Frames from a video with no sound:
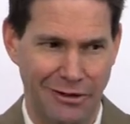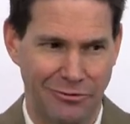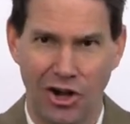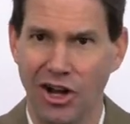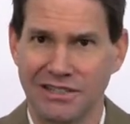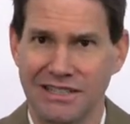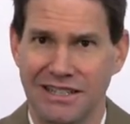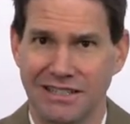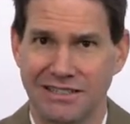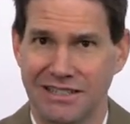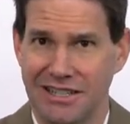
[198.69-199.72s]
have
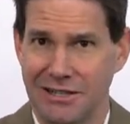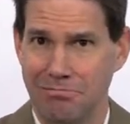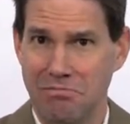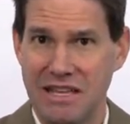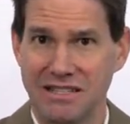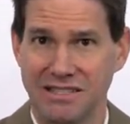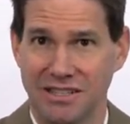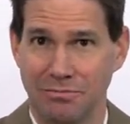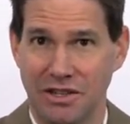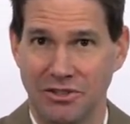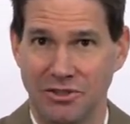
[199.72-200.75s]
context. It can mean
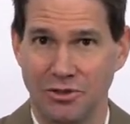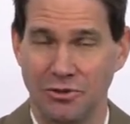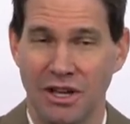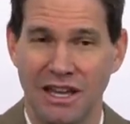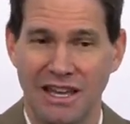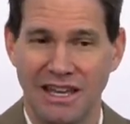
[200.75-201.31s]
something to you.